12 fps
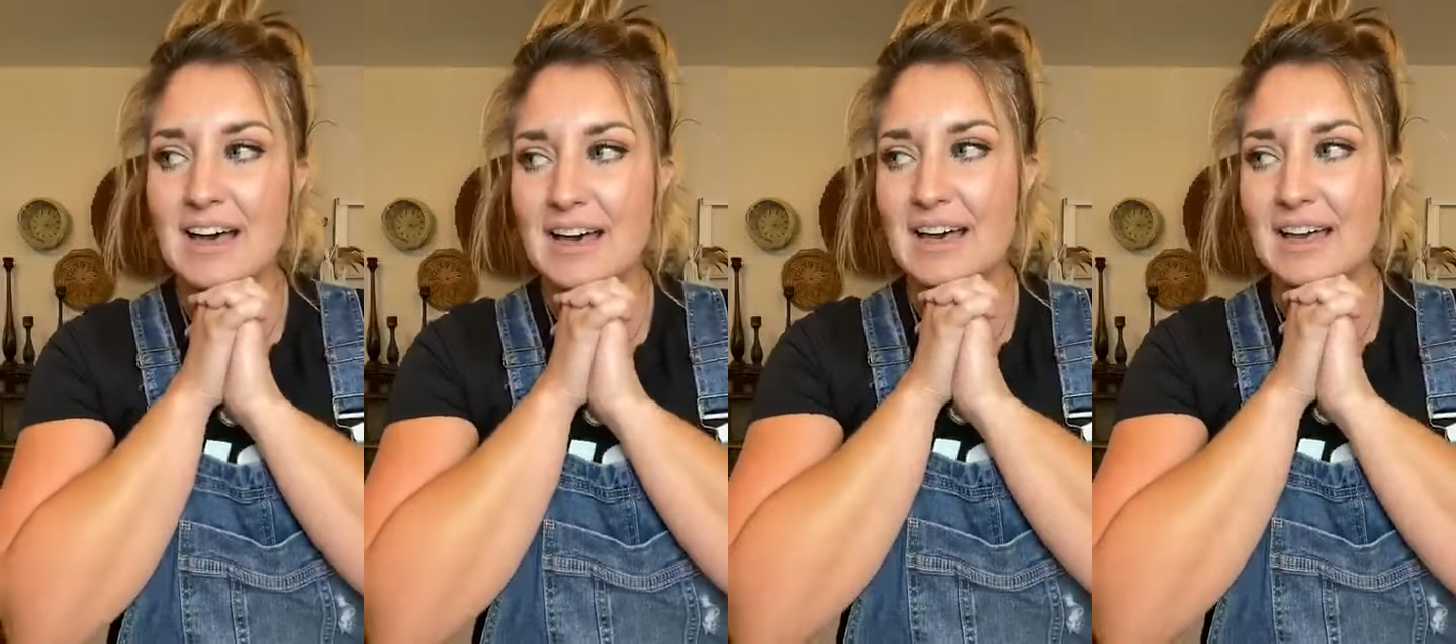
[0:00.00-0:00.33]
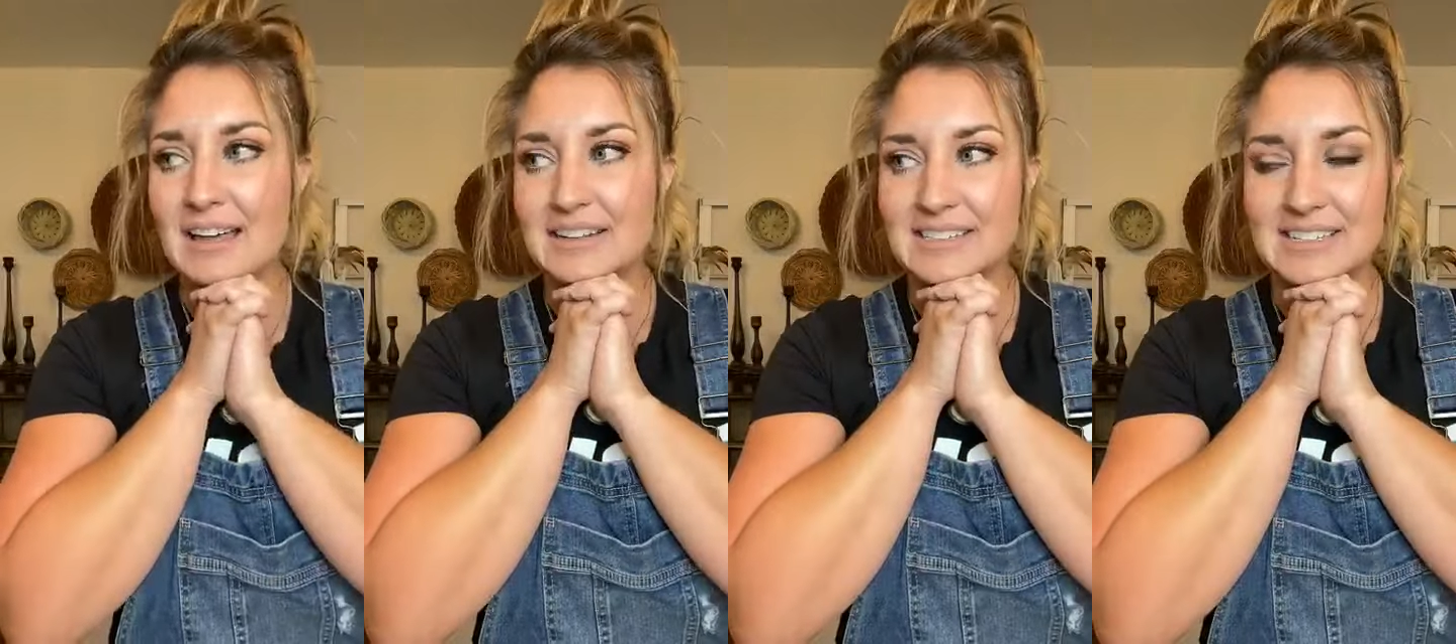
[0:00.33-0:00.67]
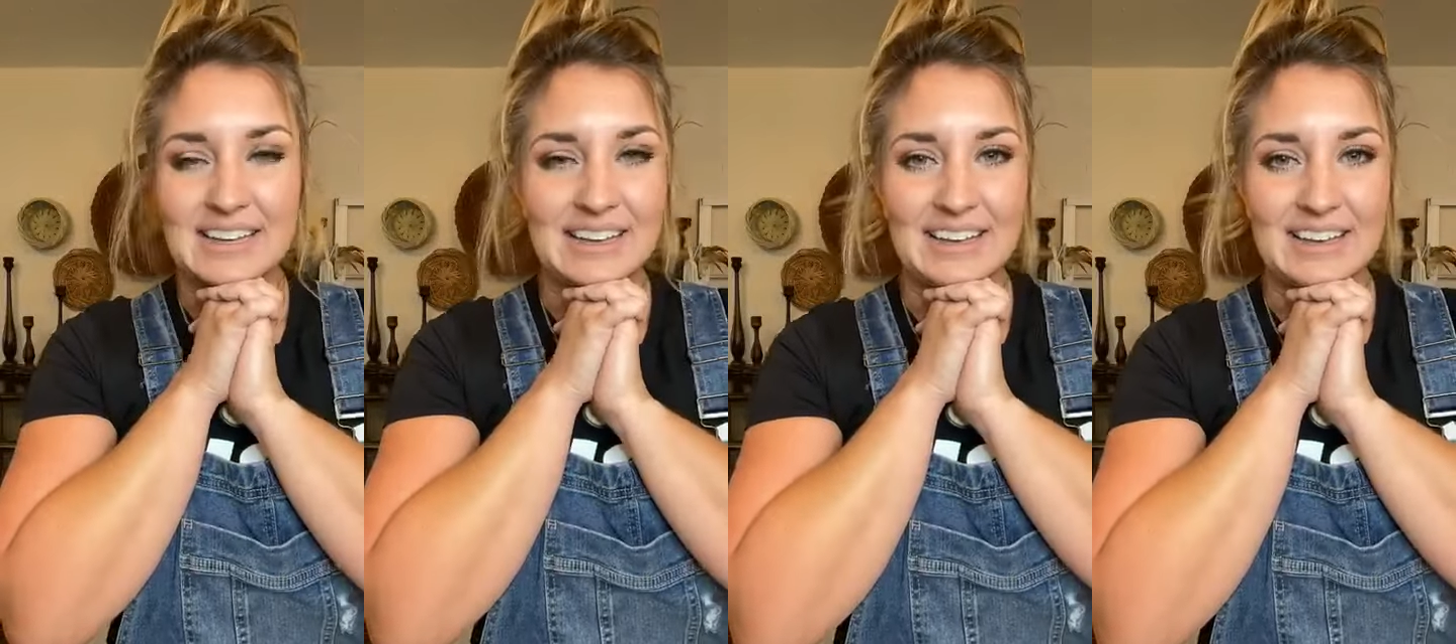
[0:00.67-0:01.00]

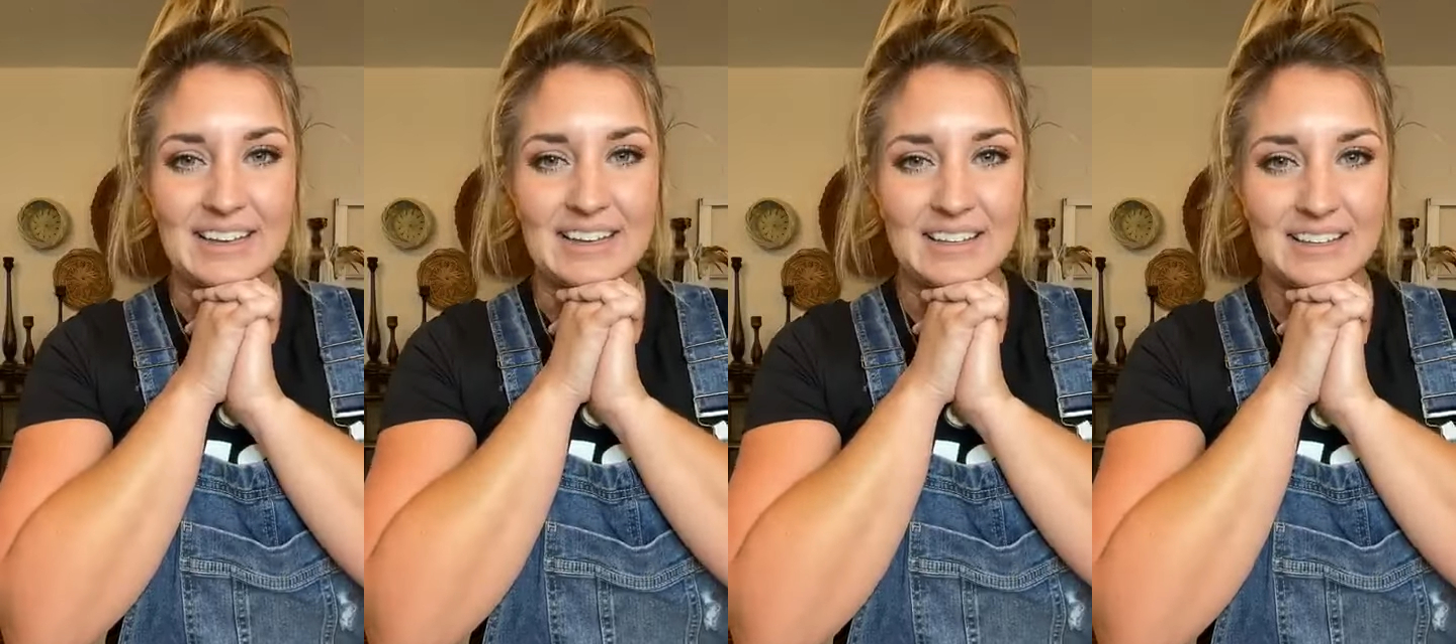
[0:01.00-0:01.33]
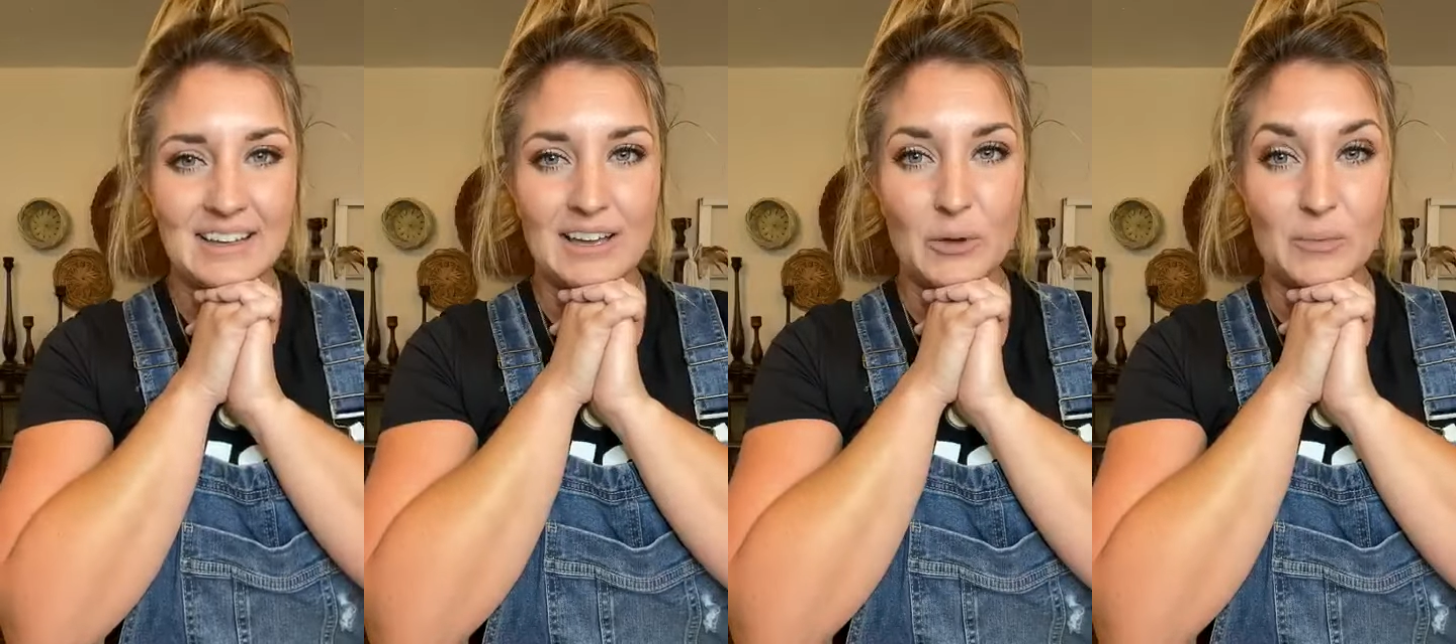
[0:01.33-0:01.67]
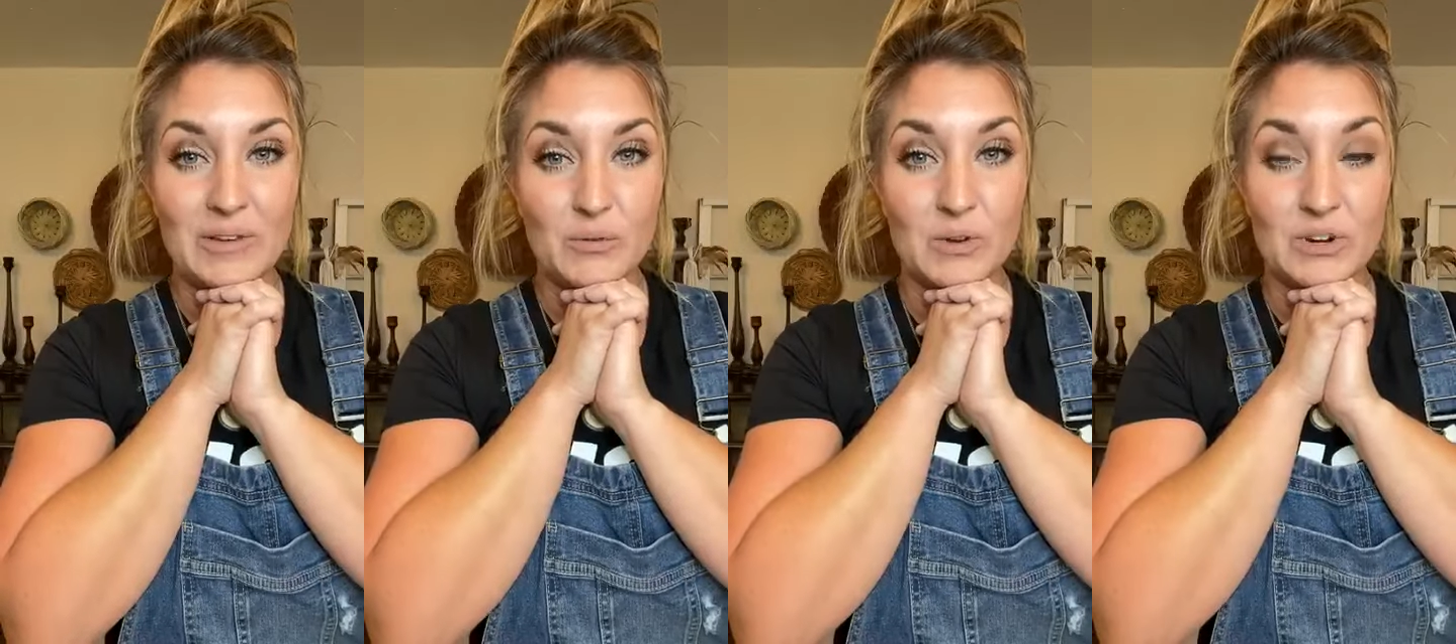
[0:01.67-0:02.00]
And I
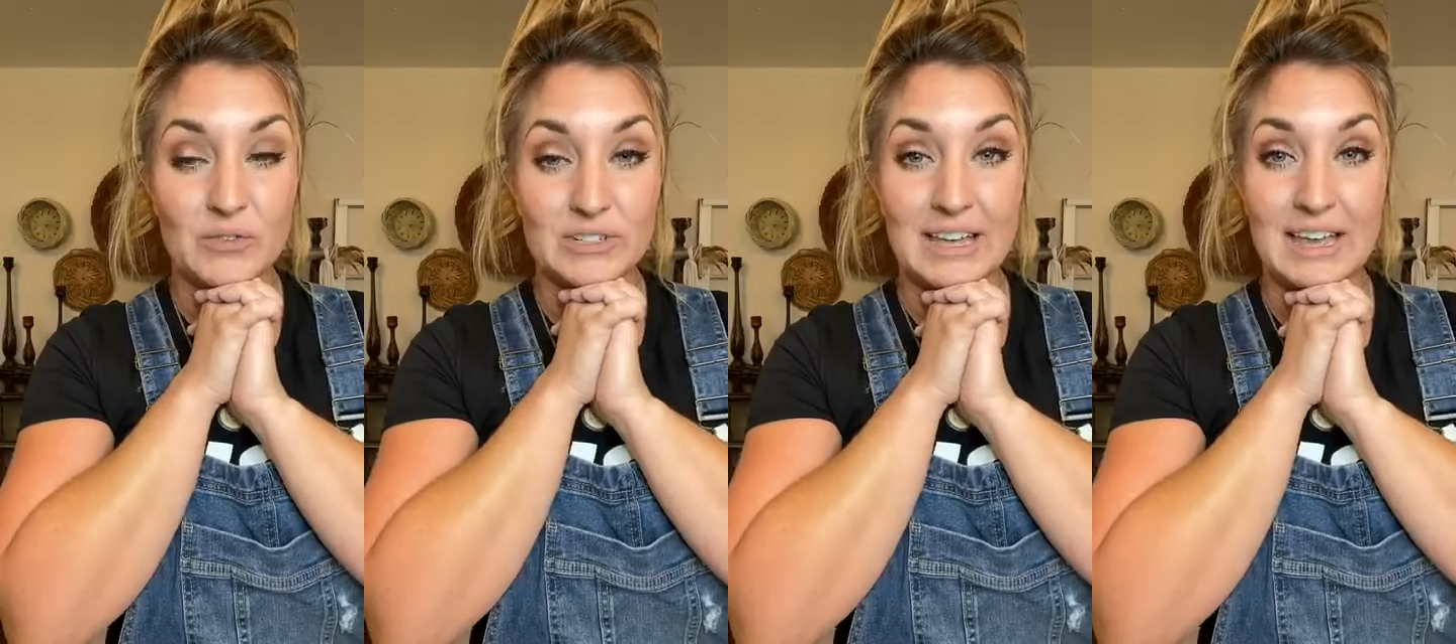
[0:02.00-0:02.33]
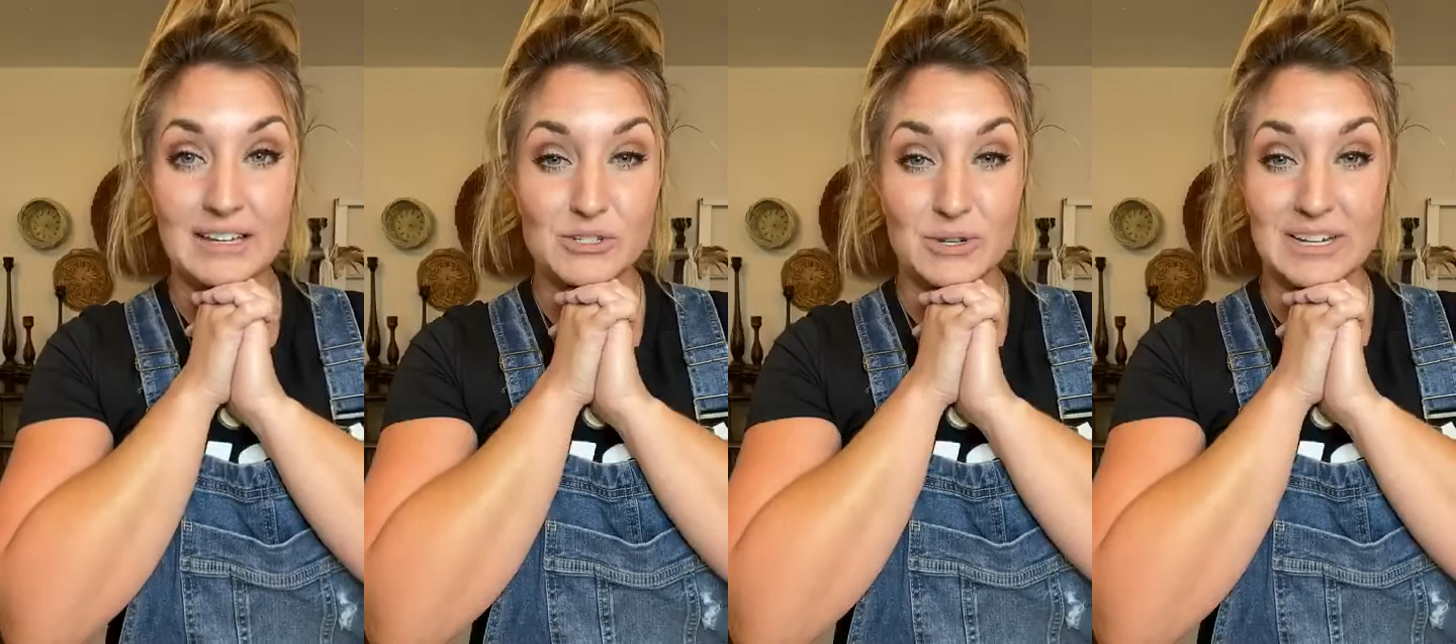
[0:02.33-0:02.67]
hope you have a wonderful day.